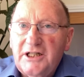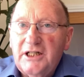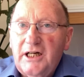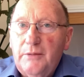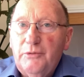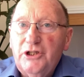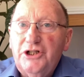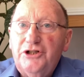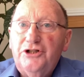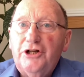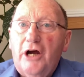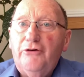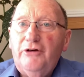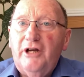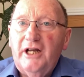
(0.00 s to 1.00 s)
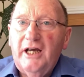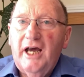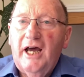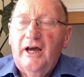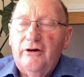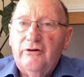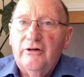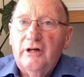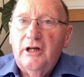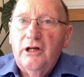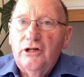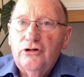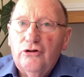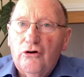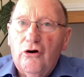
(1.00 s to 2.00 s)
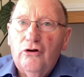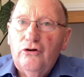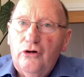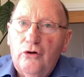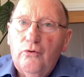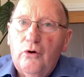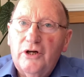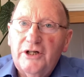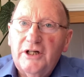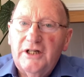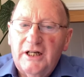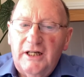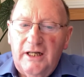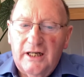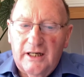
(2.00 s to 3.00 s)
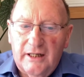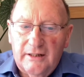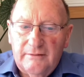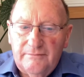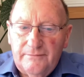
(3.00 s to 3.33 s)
and he was shouting it out to all who wanted to hear it.